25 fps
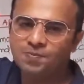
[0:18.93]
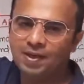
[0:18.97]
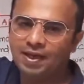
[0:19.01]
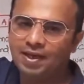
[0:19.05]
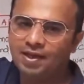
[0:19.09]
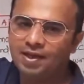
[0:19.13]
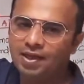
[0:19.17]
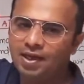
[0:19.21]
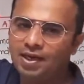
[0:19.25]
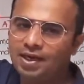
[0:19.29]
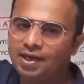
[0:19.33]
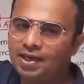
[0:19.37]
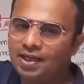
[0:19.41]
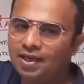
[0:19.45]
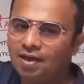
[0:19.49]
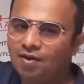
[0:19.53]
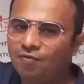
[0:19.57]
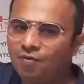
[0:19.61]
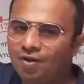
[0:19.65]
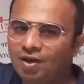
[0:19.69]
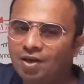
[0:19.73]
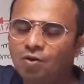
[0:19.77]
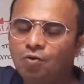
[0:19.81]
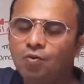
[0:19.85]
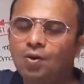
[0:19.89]
current in a
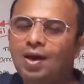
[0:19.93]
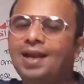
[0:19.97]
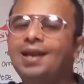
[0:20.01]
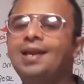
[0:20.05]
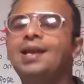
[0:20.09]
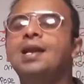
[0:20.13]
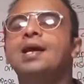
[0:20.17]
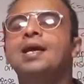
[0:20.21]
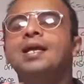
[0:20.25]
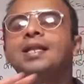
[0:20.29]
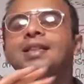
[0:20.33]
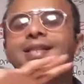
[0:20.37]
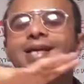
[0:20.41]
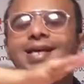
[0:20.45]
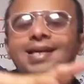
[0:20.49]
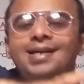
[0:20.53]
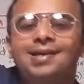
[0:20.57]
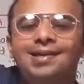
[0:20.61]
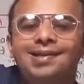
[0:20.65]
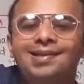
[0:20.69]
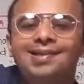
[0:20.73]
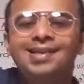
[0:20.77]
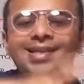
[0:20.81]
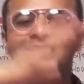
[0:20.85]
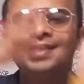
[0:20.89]
one coil
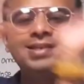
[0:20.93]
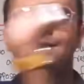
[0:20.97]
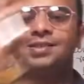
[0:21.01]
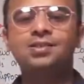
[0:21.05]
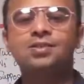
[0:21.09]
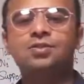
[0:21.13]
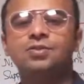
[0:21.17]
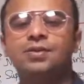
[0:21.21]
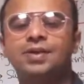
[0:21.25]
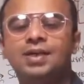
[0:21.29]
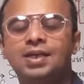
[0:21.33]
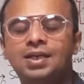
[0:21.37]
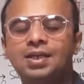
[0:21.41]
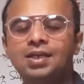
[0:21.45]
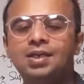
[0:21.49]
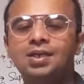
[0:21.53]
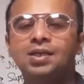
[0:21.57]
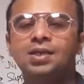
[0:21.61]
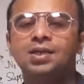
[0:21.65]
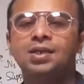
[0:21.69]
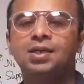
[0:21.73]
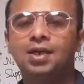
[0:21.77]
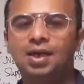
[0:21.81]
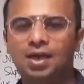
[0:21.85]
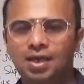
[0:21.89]
that links to an
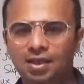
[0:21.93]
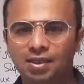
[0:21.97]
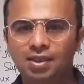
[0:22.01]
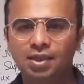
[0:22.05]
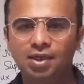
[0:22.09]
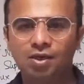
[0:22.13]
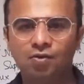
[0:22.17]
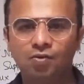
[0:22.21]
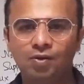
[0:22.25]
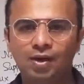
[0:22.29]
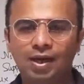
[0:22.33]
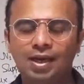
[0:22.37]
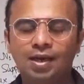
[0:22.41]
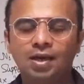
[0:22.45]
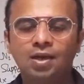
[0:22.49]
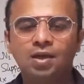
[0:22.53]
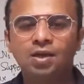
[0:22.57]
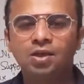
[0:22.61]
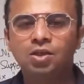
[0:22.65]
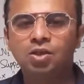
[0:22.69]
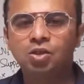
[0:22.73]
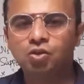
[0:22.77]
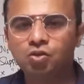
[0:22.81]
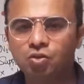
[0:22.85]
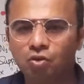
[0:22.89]
other coil.
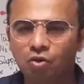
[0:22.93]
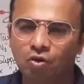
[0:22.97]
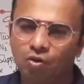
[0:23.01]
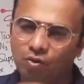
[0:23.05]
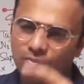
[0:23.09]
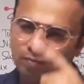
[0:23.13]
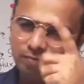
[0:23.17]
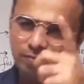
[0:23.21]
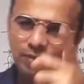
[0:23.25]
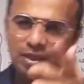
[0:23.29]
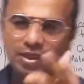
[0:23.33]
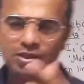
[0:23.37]
So